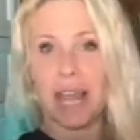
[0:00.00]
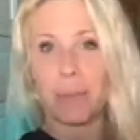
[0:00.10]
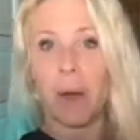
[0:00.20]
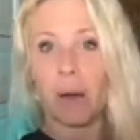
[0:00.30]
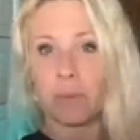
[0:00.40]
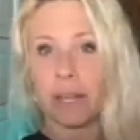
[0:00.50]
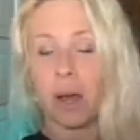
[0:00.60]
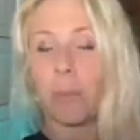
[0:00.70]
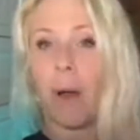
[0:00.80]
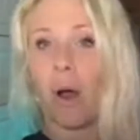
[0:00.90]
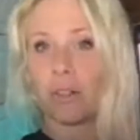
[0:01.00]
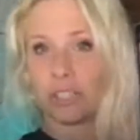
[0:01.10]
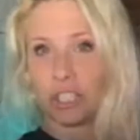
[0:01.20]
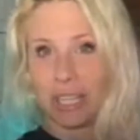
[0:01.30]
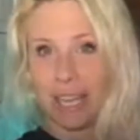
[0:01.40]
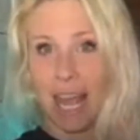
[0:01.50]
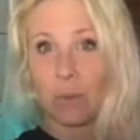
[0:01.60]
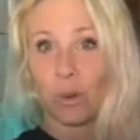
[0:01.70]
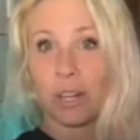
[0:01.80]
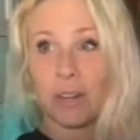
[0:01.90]
a public apology, and
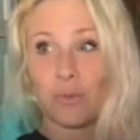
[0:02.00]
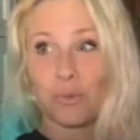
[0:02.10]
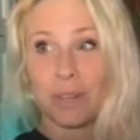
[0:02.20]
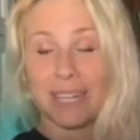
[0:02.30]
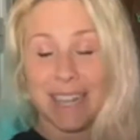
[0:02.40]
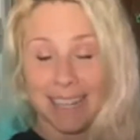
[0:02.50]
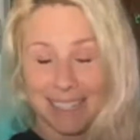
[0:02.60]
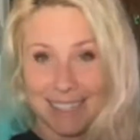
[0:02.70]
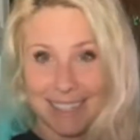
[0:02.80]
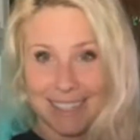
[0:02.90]
we're going to read it.